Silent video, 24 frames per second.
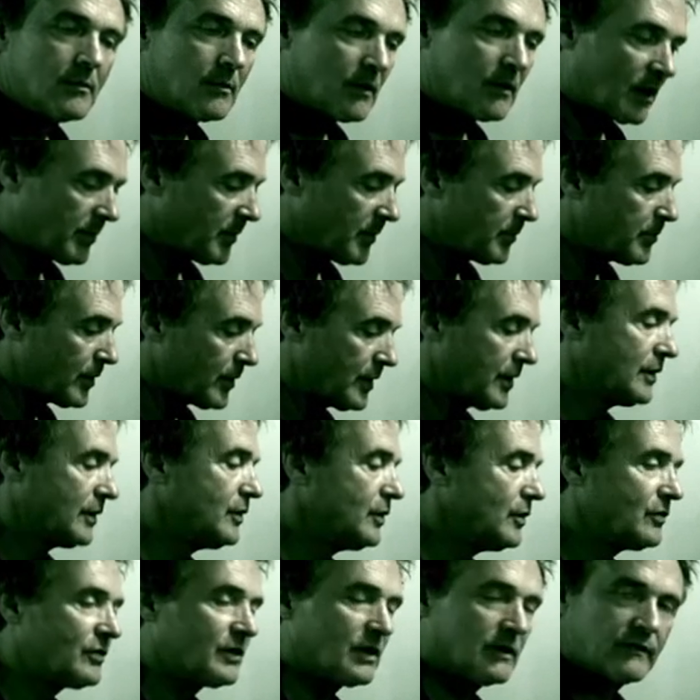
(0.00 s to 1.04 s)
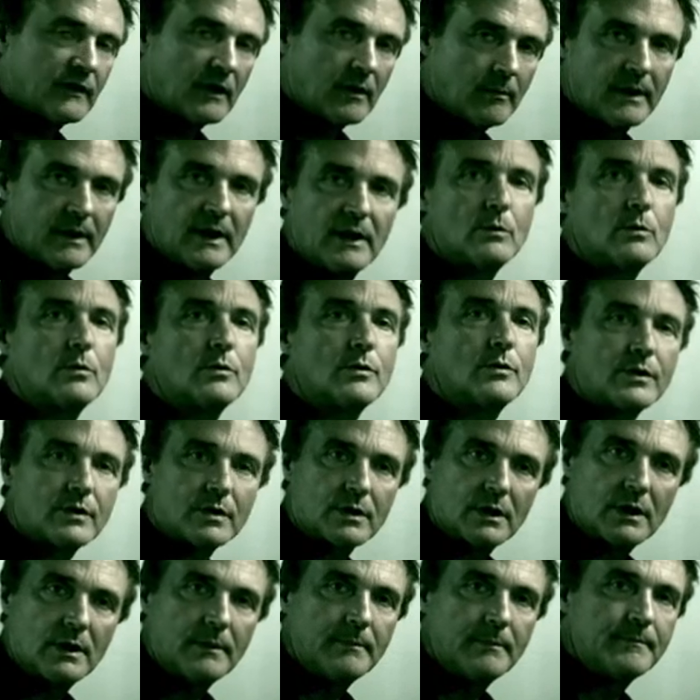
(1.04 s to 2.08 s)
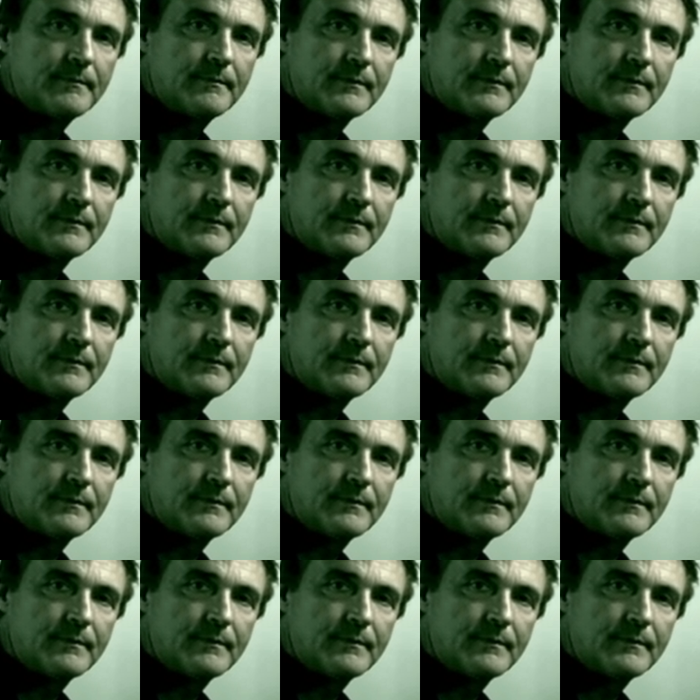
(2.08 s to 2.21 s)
I'll be putting new stuff up there all the time.